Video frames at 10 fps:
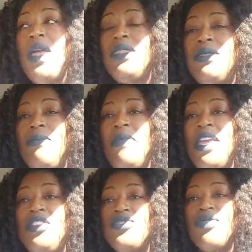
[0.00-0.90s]
With
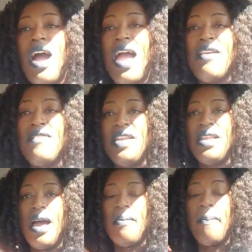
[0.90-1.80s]
me
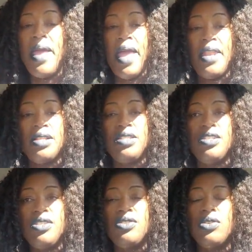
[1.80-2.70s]
driving, I'm paying
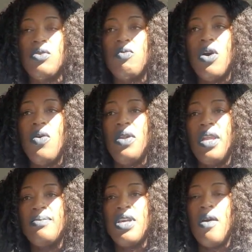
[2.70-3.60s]
attention to the road
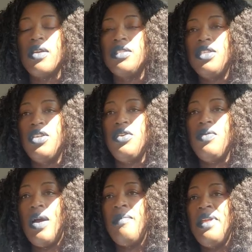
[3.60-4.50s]
and I'm talking to
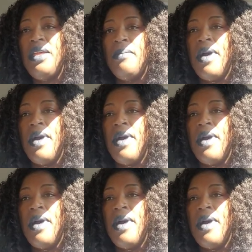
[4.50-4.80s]
you. I'm being